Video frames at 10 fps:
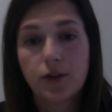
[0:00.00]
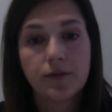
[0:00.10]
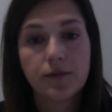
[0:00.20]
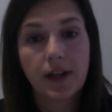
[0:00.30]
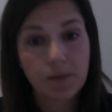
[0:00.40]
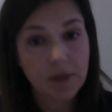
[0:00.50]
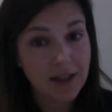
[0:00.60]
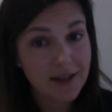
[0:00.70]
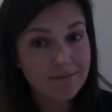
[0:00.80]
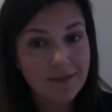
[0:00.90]
your
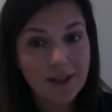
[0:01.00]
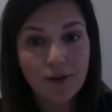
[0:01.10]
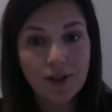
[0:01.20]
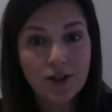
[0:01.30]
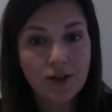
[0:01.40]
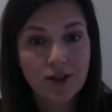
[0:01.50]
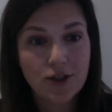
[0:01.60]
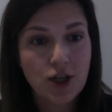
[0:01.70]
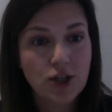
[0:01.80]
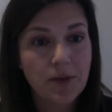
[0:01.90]
family, the
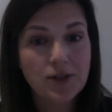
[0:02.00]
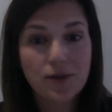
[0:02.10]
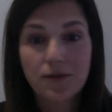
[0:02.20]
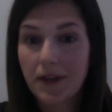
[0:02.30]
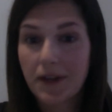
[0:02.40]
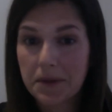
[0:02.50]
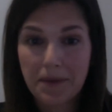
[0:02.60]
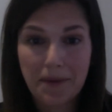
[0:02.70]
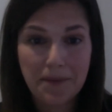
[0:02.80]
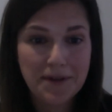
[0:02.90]
judgmental family
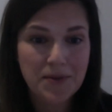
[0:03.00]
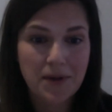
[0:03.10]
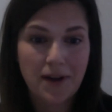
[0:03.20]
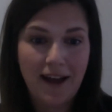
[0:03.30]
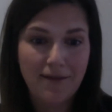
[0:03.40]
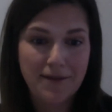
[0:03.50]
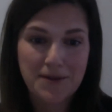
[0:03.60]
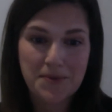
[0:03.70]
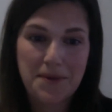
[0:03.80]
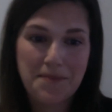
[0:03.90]
members. We all have
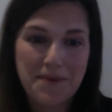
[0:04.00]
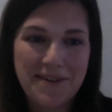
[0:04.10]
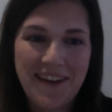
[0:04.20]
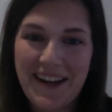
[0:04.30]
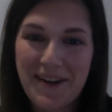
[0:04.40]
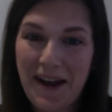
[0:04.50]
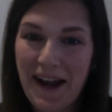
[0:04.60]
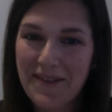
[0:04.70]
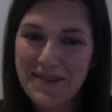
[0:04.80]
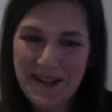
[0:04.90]
those people. I know I
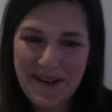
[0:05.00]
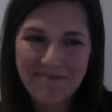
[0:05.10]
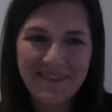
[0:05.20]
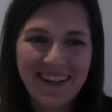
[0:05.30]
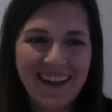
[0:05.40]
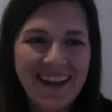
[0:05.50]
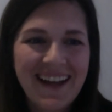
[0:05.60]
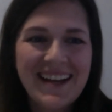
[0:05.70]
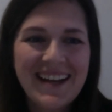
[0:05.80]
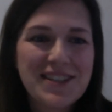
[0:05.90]
have some.
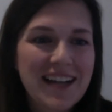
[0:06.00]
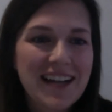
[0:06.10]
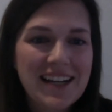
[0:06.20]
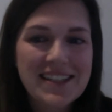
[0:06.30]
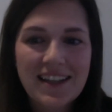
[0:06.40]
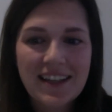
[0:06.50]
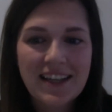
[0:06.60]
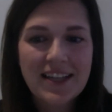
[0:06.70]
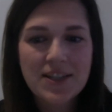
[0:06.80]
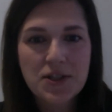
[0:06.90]
Just to kind of say, like,